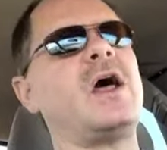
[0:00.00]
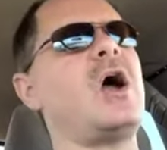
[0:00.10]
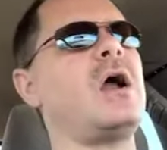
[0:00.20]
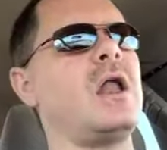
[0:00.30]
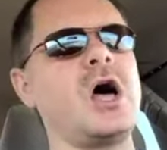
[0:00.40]

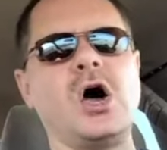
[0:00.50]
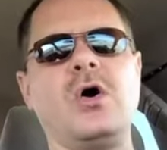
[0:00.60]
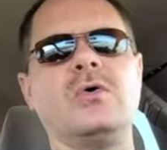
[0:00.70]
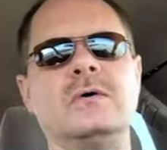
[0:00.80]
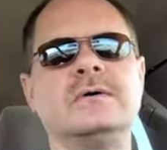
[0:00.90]

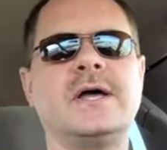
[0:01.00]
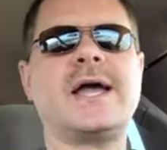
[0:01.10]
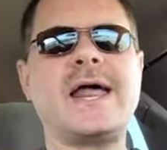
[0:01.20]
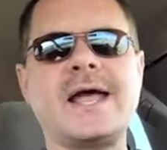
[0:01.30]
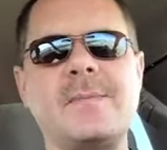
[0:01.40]
Harlow. I
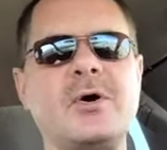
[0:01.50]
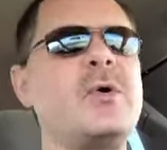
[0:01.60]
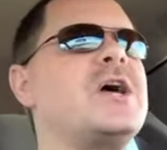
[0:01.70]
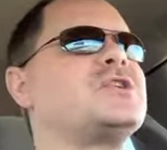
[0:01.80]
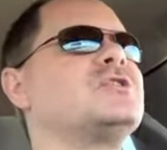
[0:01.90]
got a couple
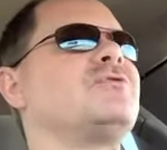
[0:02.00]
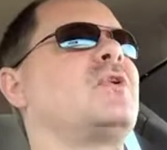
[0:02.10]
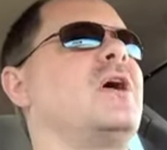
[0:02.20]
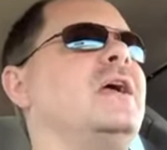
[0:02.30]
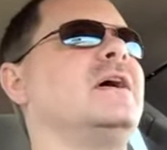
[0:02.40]
questions
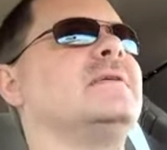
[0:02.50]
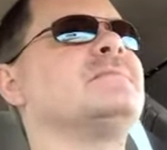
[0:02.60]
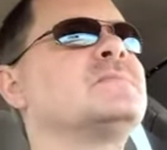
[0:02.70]
for you.